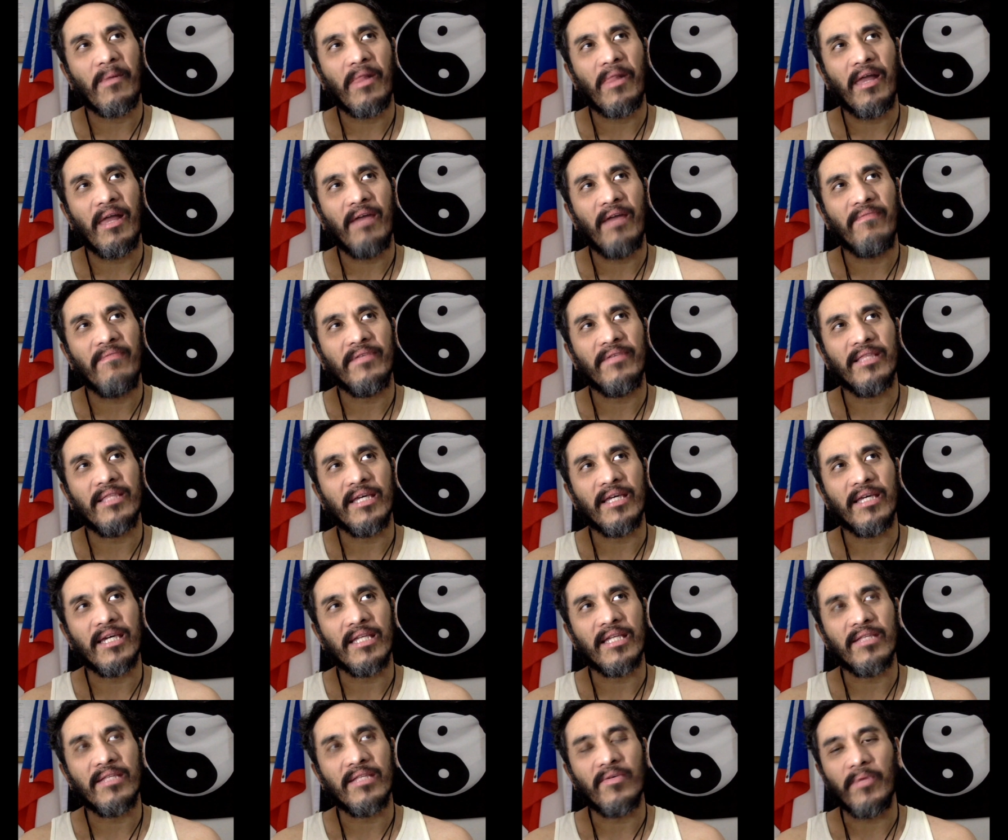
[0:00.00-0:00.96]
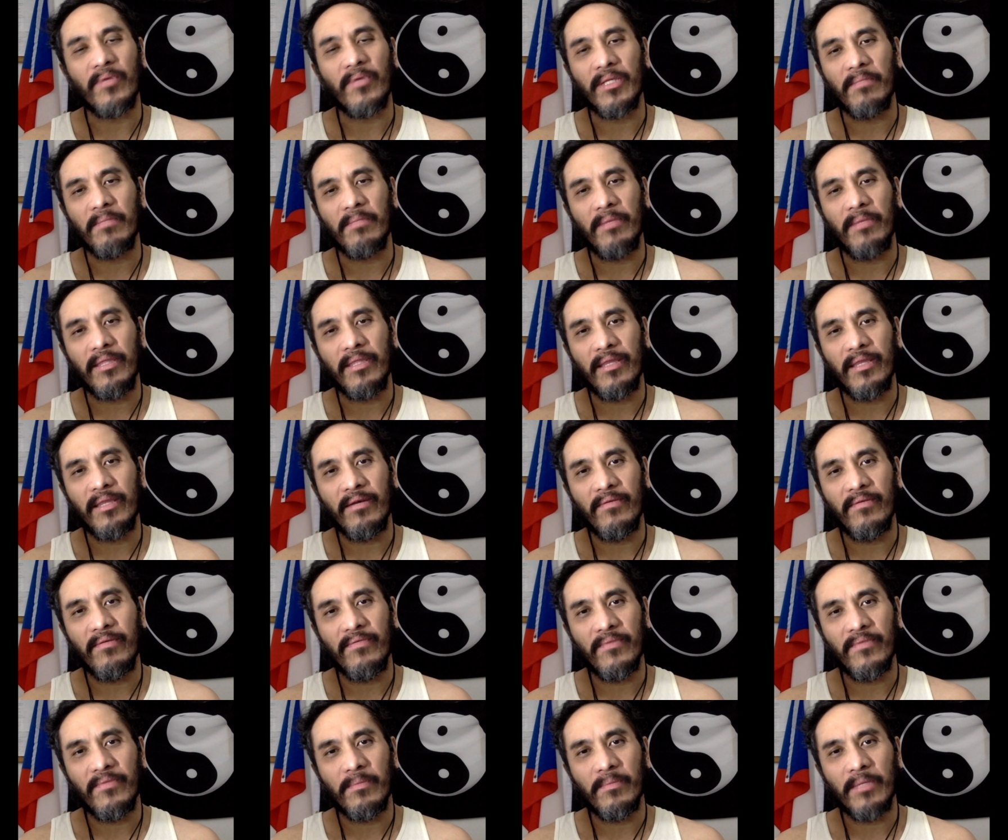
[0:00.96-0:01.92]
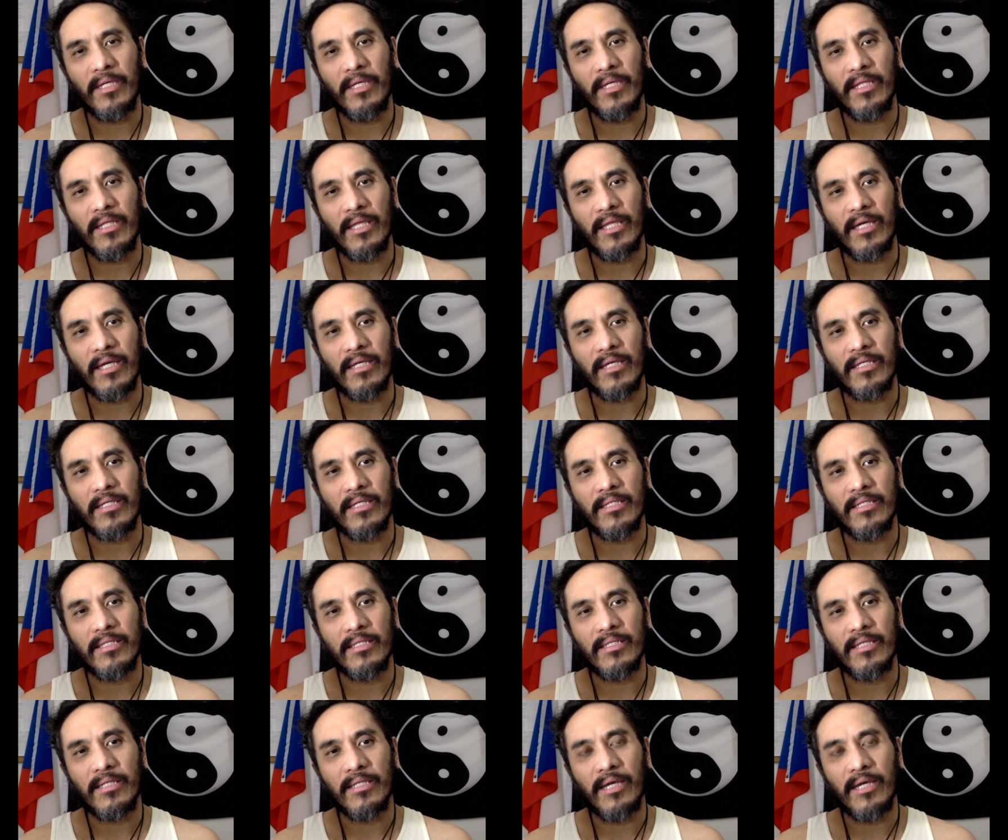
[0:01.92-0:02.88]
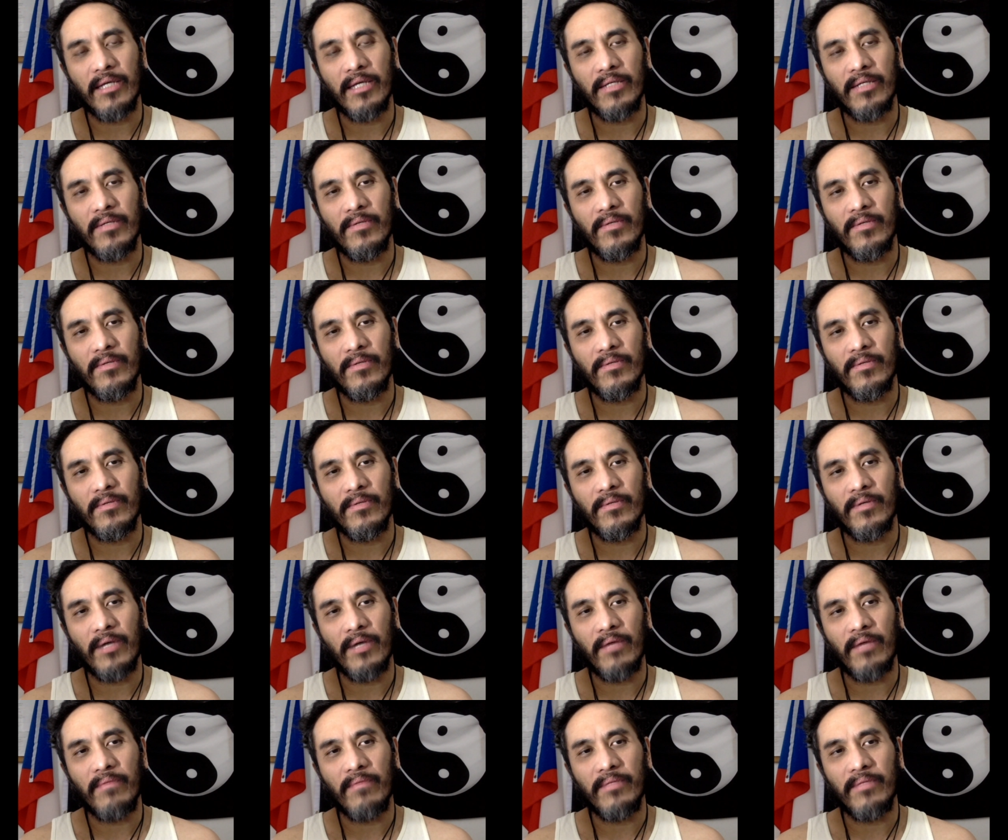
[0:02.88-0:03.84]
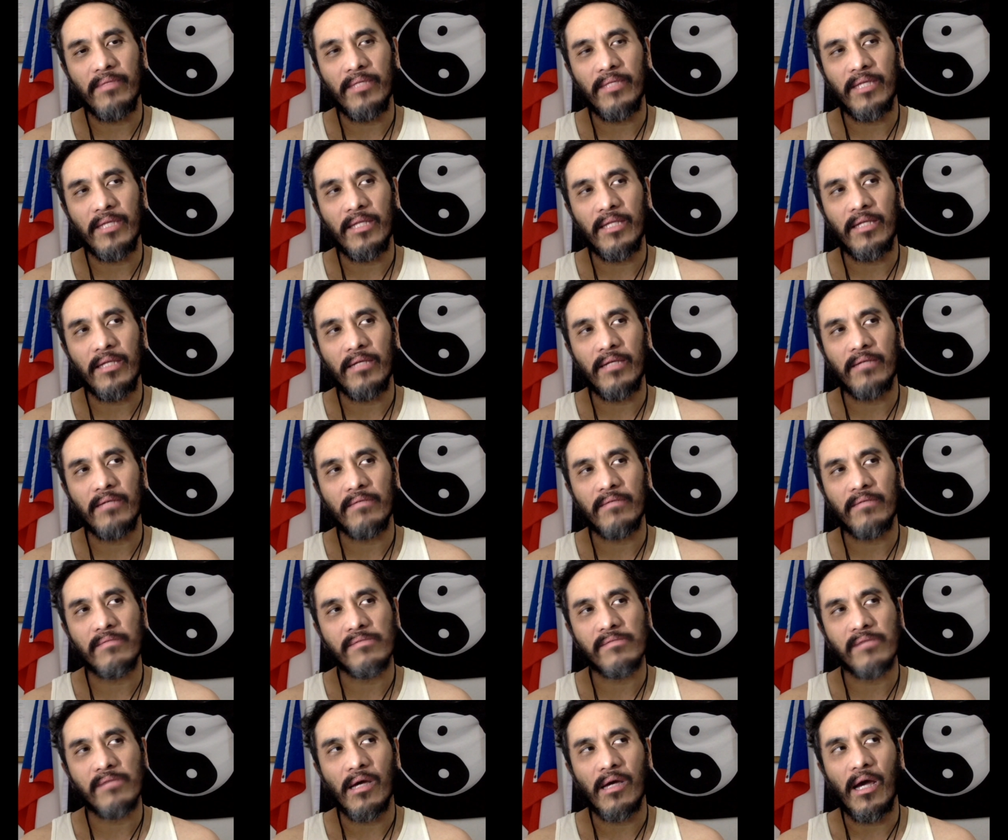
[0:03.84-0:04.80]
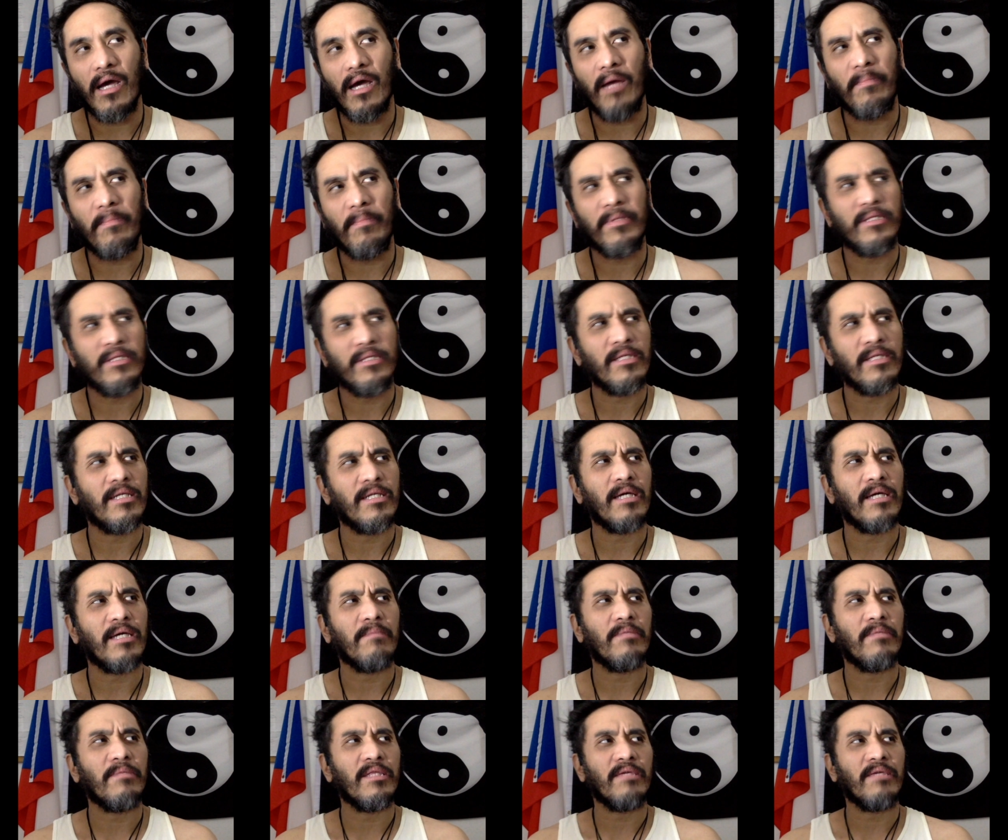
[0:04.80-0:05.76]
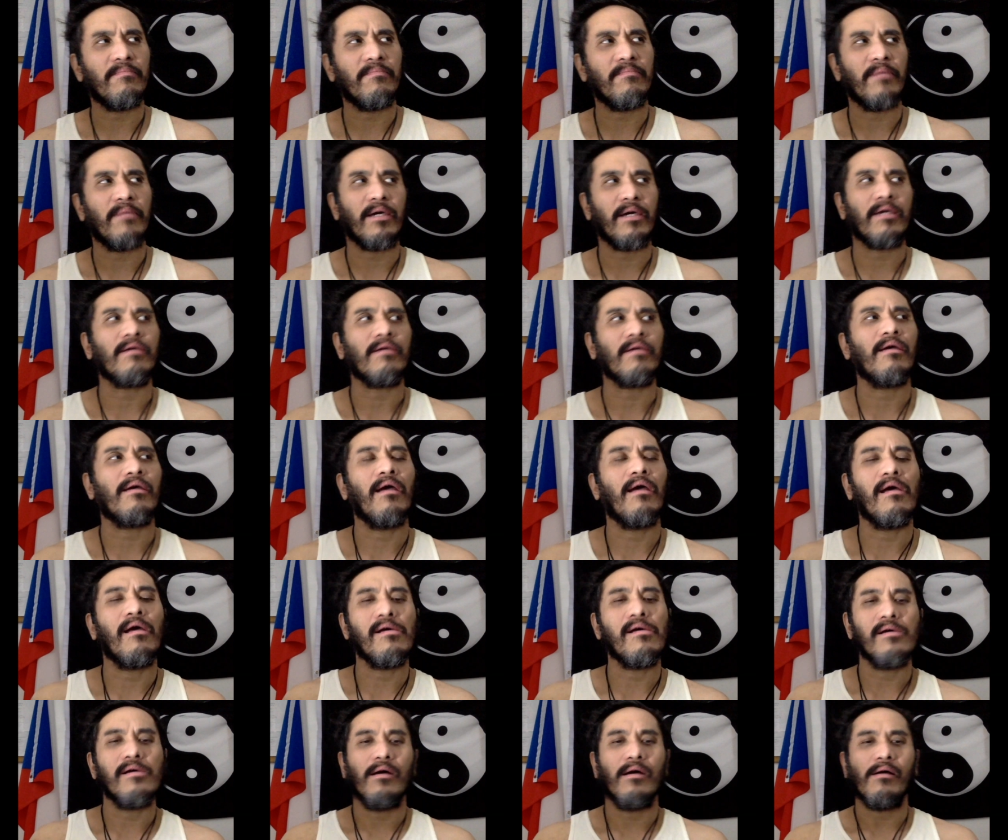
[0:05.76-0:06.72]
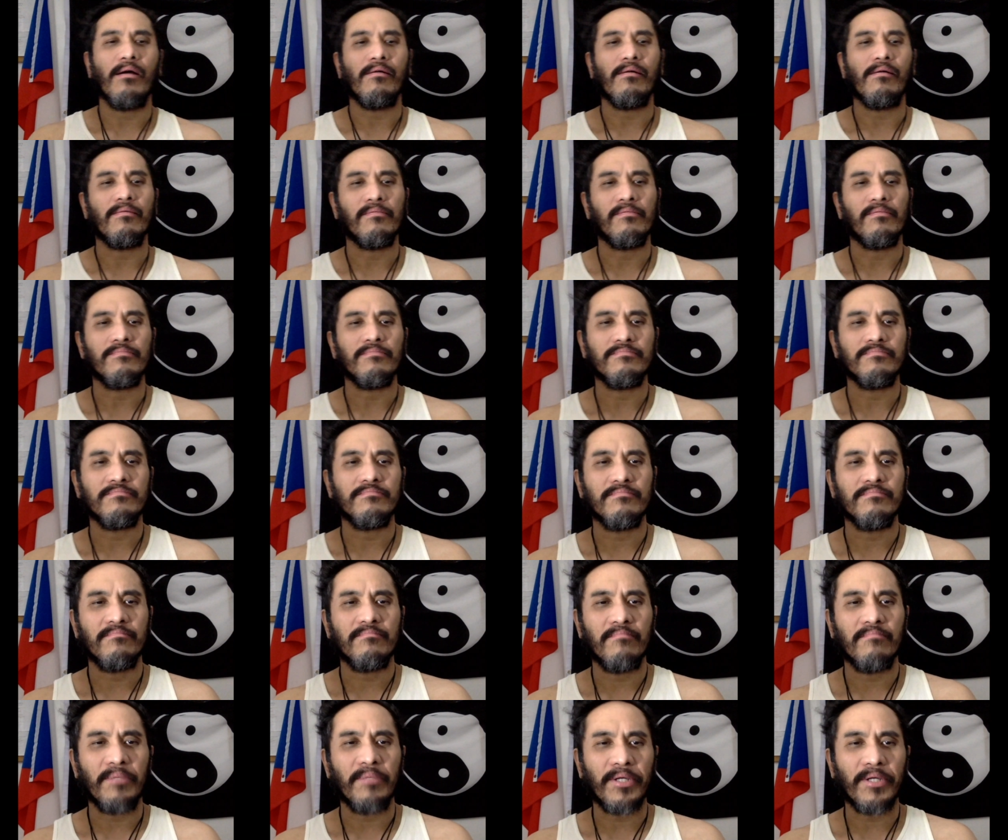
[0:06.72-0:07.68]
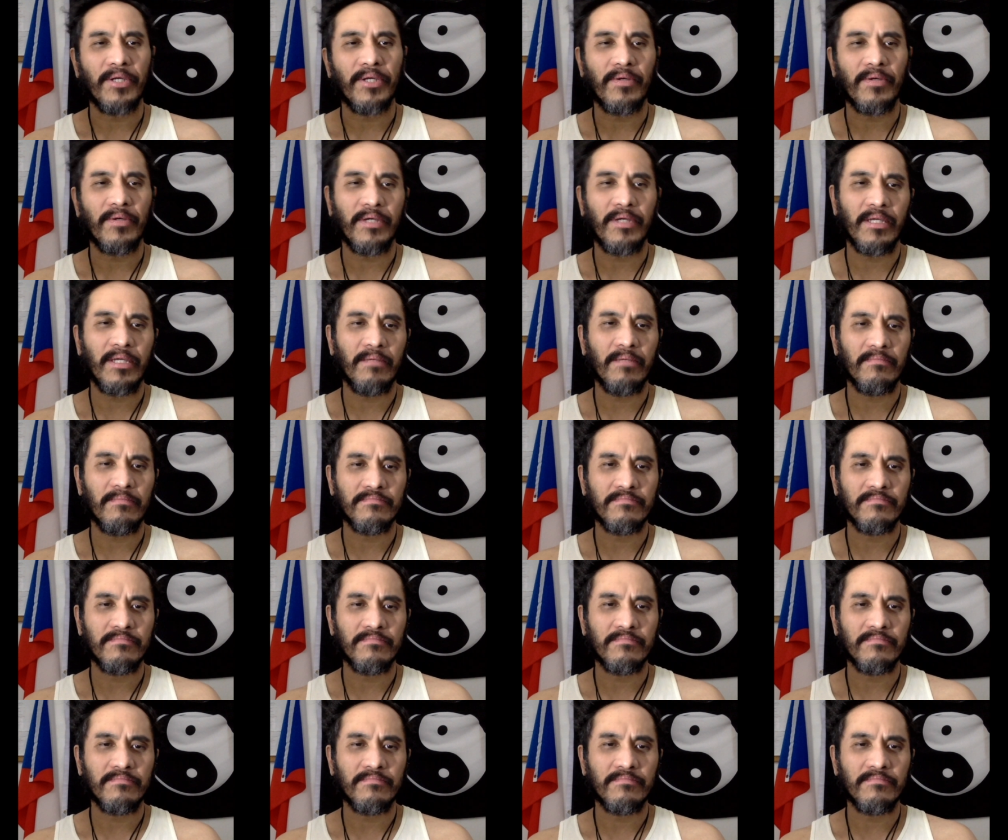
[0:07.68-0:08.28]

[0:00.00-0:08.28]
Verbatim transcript: I feel like it's always been there for me. Like I do have Sedna opposite, I believe, my Mercury